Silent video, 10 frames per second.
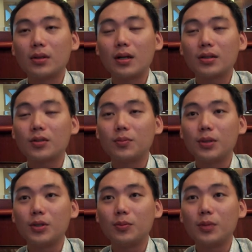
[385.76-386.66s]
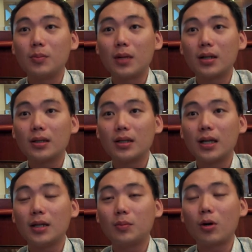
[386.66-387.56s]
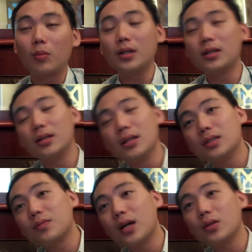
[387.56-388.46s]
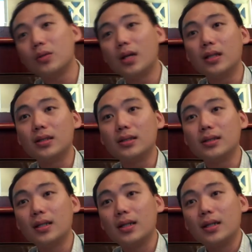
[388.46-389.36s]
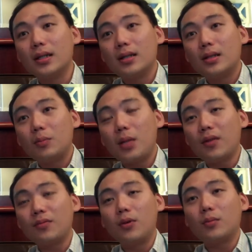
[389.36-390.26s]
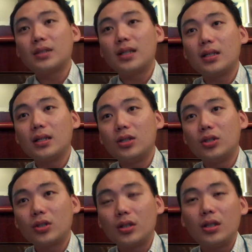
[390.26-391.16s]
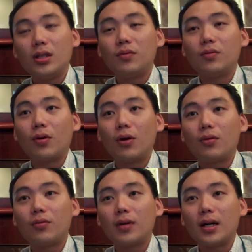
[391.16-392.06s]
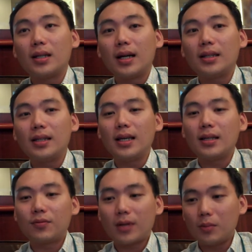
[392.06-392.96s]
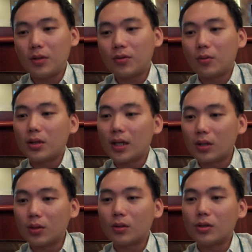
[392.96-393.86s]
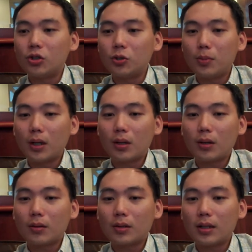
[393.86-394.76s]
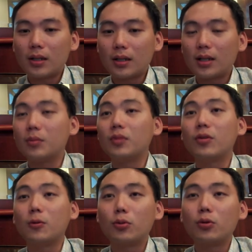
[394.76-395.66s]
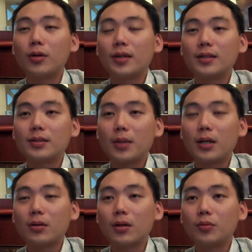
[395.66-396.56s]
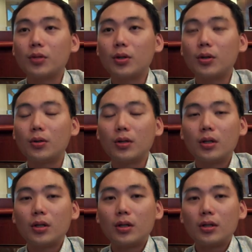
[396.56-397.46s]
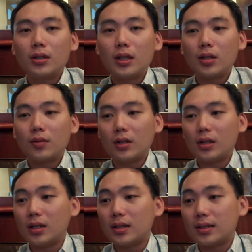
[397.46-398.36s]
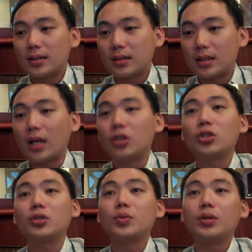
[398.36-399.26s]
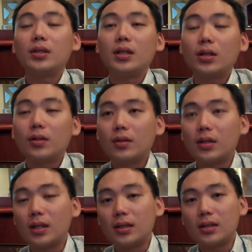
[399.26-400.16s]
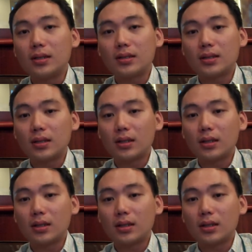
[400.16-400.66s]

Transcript: crux of B2B marketing, and probably in the next 5 to 10 years, platforms that initially evolve, I think, coming from a technology background and coming from a programmer's background, we all think of the latest gadgets, we think of the latest